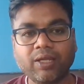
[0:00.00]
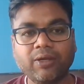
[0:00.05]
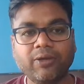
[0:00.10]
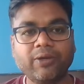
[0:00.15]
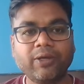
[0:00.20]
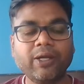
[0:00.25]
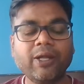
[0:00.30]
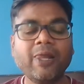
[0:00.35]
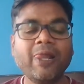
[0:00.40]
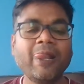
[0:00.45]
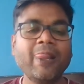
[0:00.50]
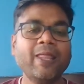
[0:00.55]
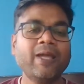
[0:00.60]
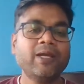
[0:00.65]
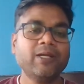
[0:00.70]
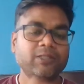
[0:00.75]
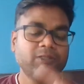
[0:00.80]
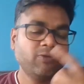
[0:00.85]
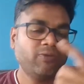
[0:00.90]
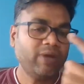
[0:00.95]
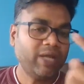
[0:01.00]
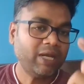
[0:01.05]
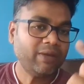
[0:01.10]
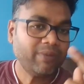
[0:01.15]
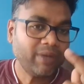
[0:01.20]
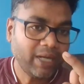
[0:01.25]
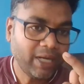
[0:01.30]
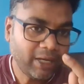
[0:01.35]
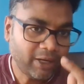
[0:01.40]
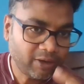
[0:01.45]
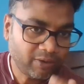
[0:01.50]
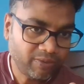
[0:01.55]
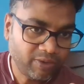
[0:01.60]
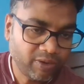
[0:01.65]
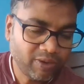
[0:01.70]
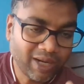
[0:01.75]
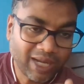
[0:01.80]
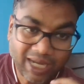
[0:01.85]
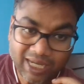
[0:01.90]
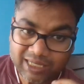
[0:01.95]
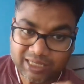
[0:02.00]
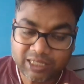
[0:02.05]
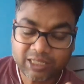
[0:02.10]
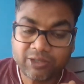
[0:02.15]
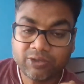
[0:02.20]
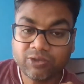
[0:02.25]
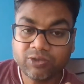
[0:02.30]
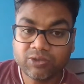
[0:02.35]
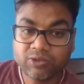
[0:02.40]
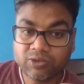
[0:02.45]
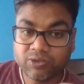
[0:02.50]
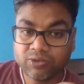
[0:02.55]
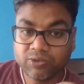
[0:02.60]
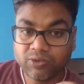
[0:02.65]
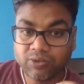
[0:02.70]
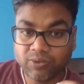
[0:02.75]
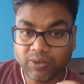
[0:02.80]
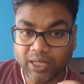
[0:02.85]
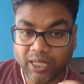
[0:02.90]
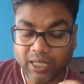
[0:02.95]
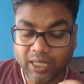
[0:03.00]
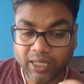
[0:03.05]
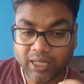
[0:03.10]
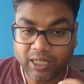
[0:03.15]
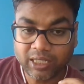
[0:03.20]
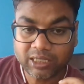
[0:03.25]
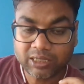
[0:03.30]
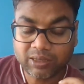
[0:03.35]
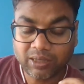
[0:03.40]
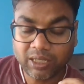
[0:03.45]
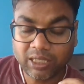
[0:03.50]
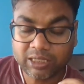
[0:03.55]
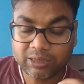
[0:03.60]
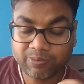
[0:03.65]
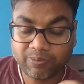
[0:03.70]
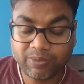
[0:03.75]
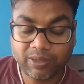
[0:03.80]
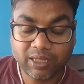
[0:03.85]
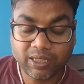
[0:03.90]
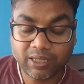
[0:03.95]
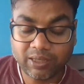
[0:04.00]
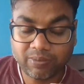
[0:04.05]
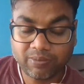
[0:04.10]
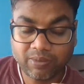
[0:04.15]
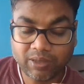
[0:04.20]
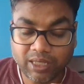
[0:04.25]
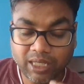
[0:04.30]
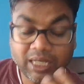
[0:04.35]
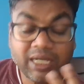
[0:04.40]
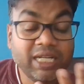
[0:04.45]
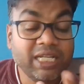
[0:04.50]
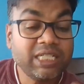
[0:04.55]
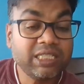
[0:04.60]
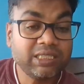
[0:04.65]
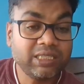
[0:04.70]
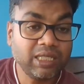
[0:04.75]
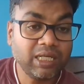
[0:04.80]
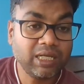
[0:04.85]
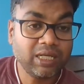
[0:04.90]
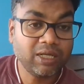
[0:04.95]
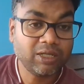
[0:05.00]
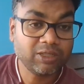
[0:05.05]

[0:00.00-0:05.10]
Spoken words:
Okay. So whenever interview will ask you to conditional